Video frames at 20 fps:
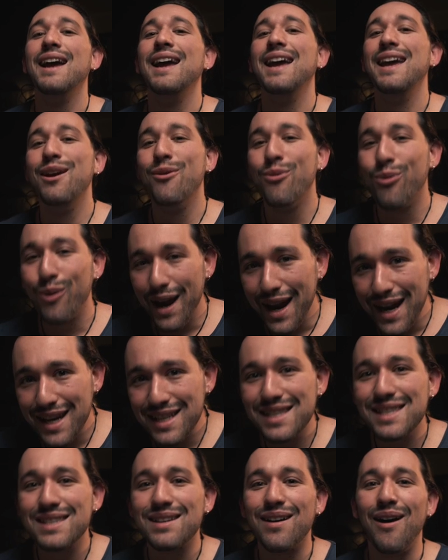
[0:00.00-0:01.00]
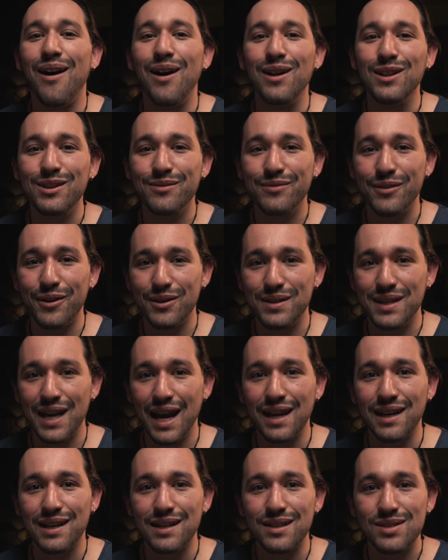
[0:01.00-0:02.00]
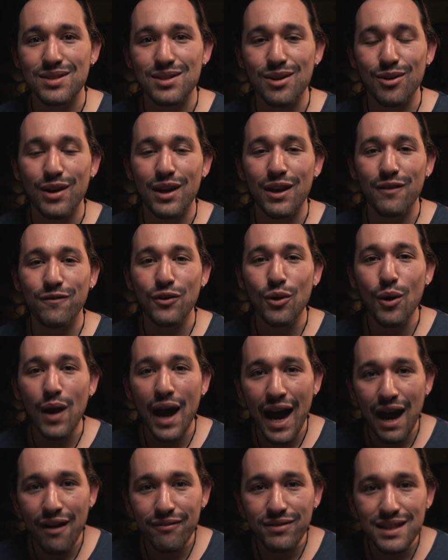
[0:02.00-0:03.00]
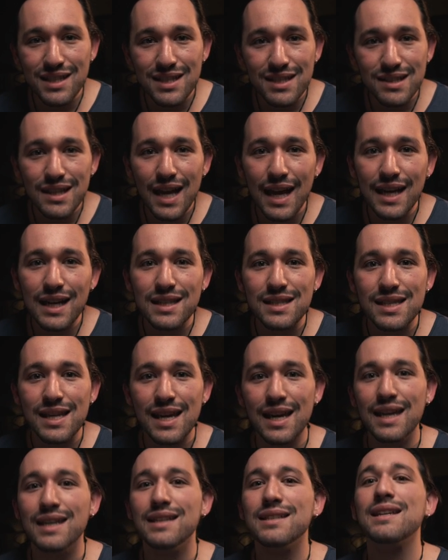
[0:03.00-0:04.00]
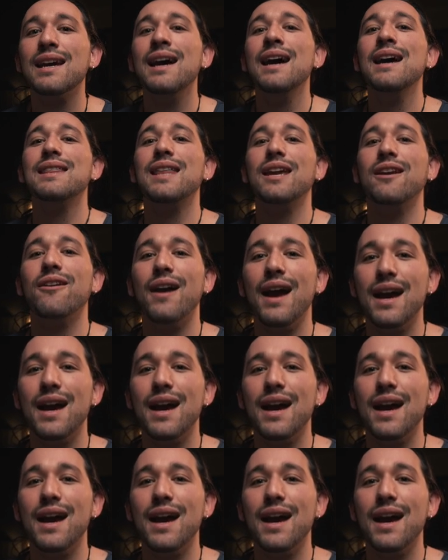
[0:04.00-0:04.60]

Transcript: erase all of your data. So if you have the slightest hint that your